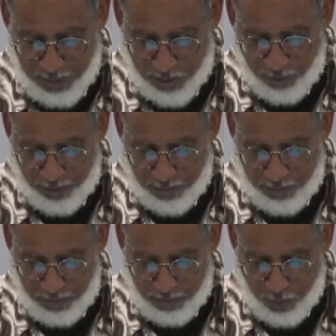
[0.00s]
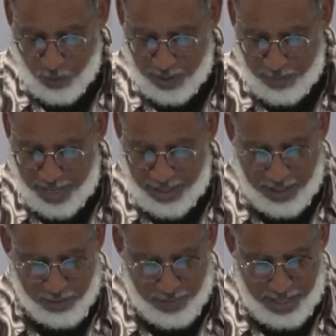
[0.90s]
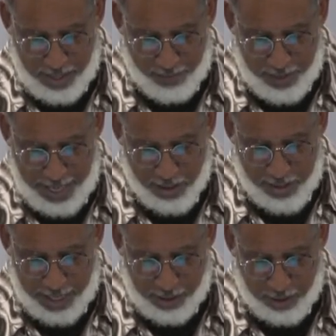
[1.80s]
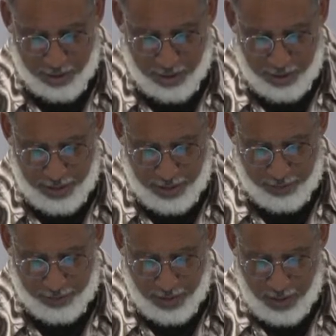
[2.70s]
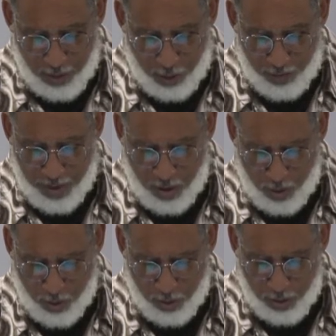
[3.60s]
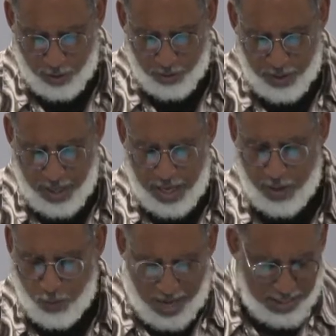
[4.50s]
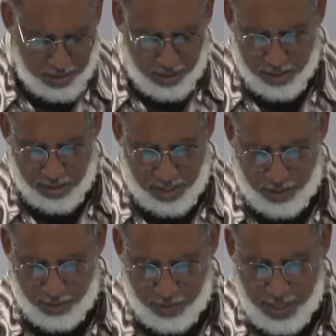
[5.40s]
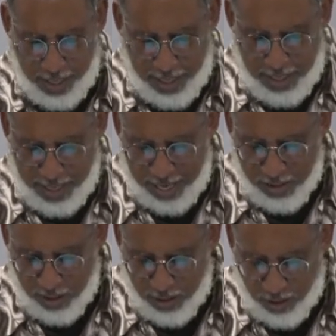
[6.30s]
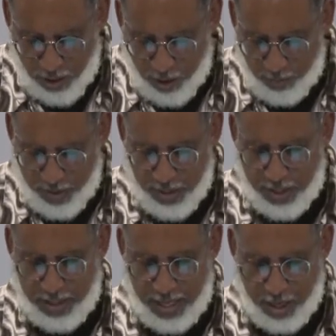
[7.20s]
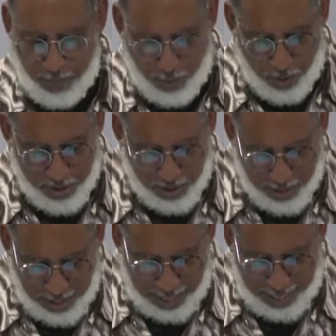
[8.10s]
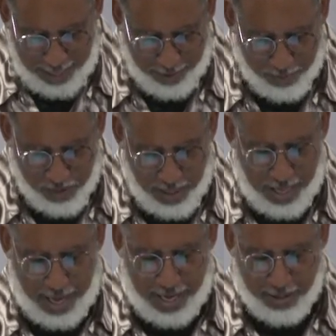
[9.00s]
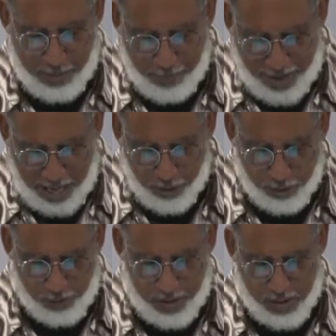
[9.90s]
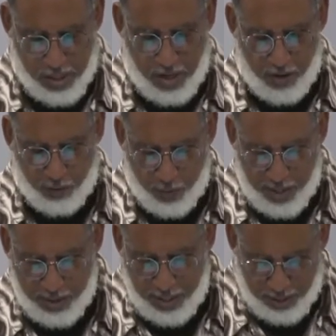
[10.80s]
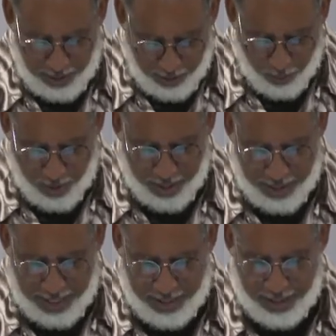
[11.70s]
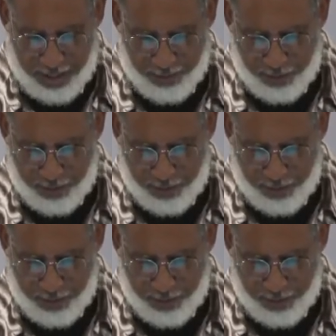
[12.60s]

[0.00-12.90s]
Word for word: So from one man he has made every nationality to live over the whole earth. And watch this now. He has determined their appointed times and the boundaries of where they, where they live.